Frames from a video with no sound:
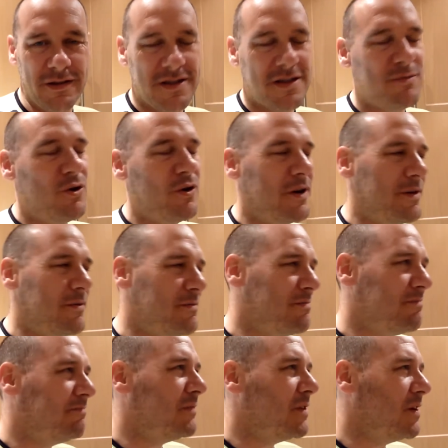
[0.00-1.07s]
this morning,
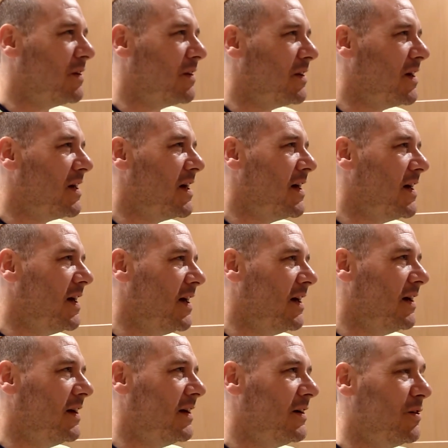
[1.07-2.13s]

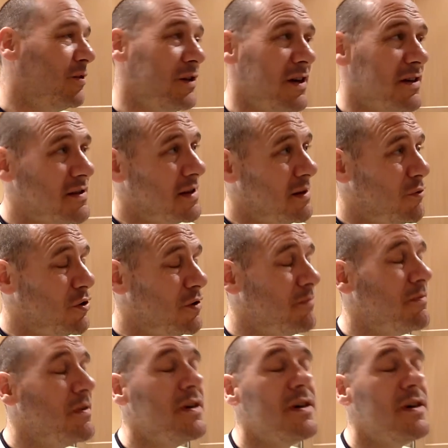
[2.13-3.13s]
uh, or yesterday morning.